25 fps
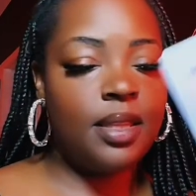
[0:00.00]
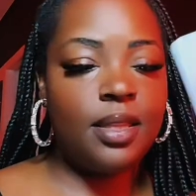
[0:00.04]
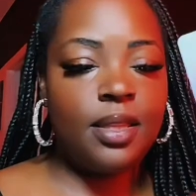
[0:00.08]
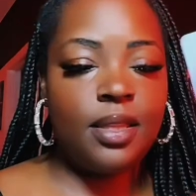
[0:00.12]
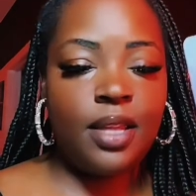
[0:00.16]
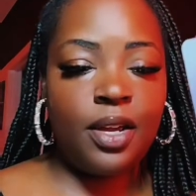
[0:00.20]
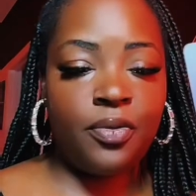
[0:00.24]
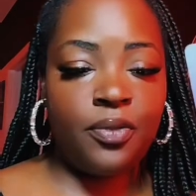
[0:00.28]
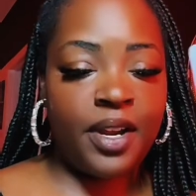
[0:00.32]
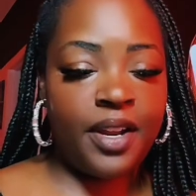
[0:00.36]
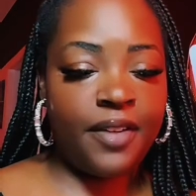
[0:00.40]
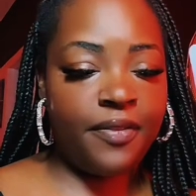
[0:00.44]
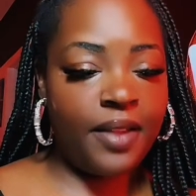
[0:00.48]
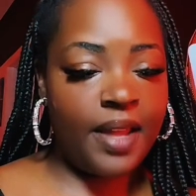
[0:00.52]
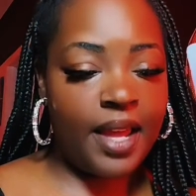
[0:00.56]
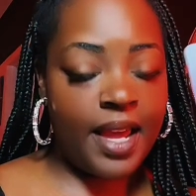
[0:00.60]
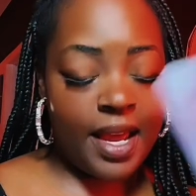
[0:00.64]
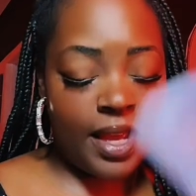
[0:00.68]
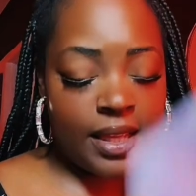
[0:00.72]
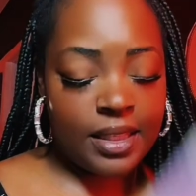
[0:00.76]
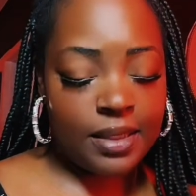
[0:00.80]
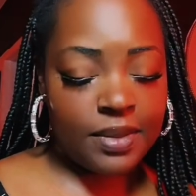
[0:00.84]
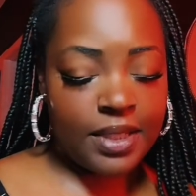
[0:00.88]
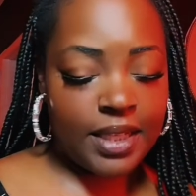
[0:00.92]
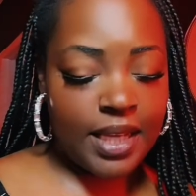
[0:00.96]
The red
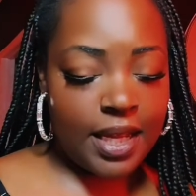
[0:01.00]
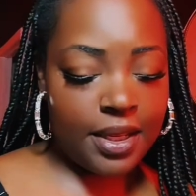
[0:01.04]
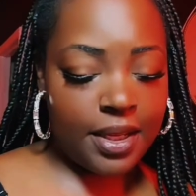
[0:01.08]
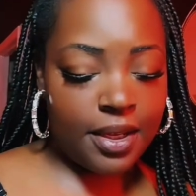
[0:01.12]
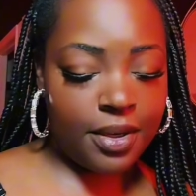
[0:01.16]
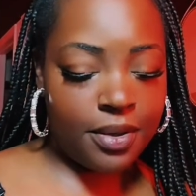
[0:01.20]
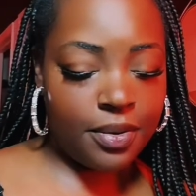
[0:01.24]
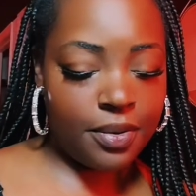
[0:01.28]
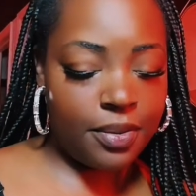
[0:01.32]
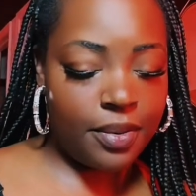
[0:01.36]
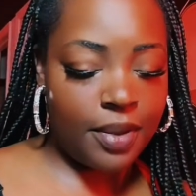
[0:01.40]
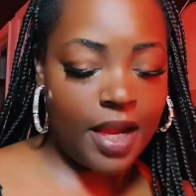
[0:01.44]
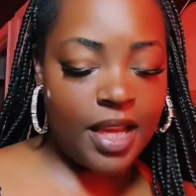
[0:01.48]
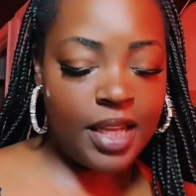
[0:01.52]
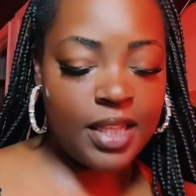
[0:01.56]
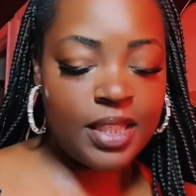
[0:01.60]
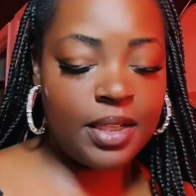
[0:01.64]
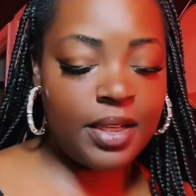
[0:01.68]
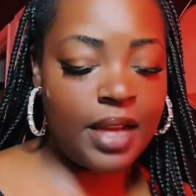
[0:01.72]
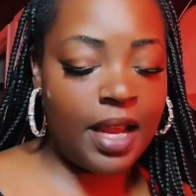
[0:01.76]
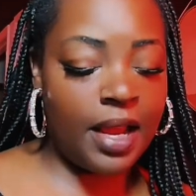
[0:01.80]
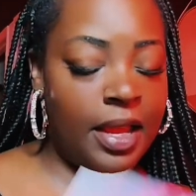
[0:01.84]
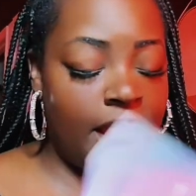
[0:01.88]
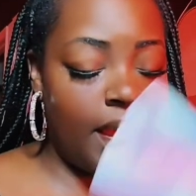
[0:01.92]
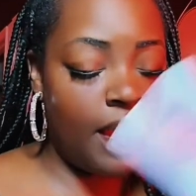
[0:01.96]
flags, I'm telling you. And
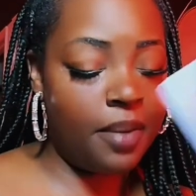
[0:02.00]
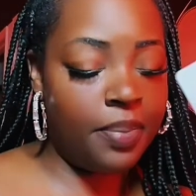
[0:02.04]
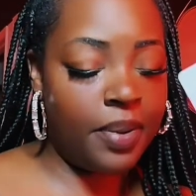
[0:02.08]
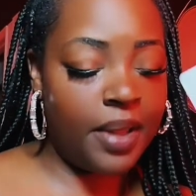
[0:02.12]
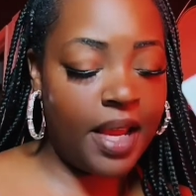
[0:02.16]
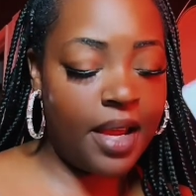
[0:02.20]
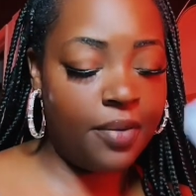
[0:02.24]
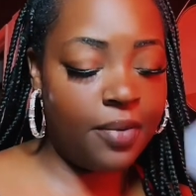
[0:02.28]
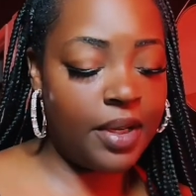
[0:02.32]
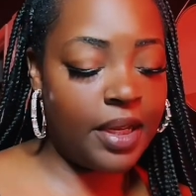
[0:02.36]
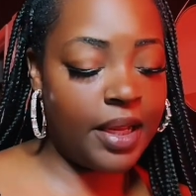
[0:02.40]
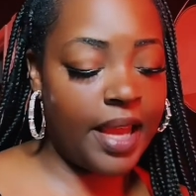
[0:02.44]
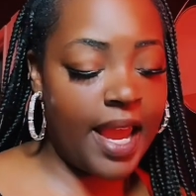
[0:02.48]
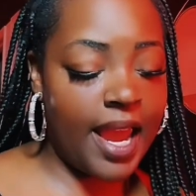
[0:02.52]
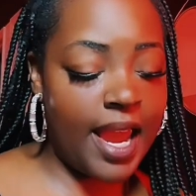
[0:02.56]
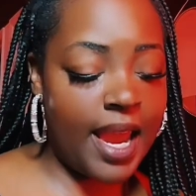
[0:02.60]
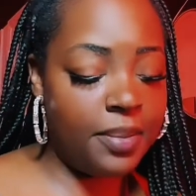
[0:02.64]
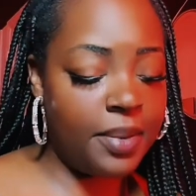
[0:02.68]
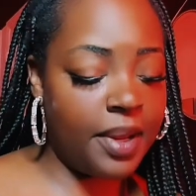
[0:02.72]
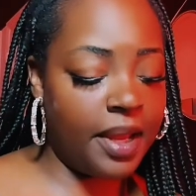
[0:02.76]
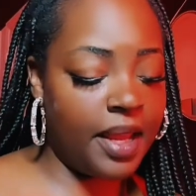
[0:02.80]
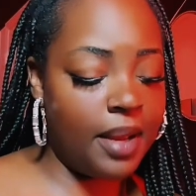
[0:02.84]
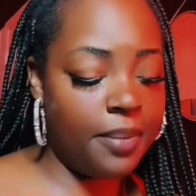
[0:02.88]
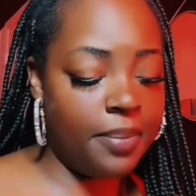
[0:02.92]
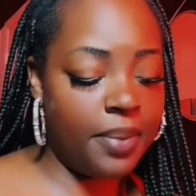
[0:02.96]
so they kept playing with a game,
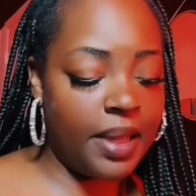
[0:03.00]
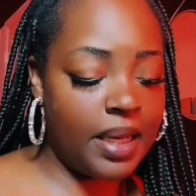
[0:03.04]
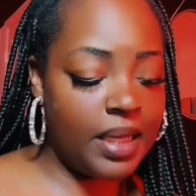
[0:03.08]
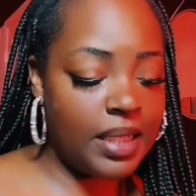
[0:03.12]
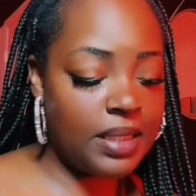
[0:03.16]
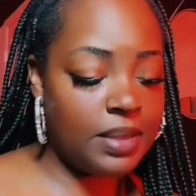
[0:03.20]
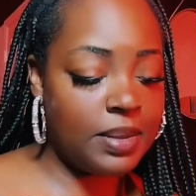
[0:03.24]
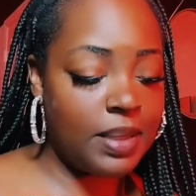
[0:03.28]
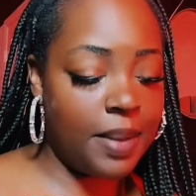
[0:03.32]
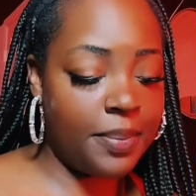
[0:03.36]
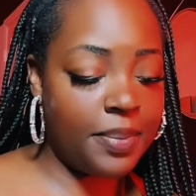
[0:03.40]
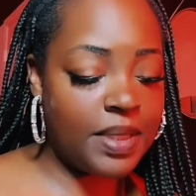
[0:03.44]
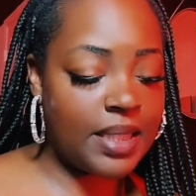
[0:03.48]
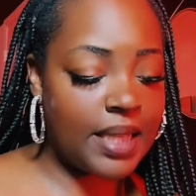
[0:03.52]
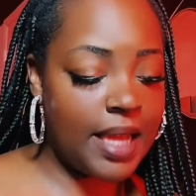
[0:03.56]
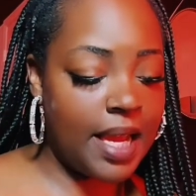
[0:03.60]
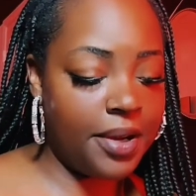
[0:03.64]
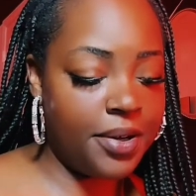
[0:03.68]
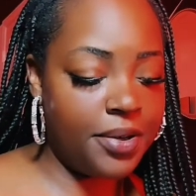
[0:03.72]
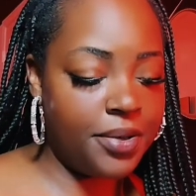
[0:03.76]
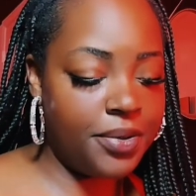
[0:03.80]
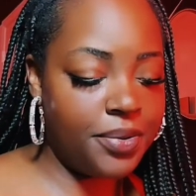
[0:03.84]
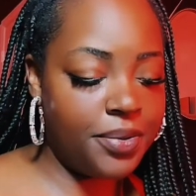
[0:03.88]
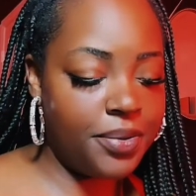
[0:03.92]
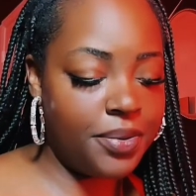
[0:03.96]
they kept playing this type of
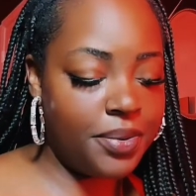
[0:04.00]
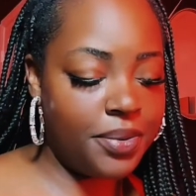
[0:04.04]
cycle.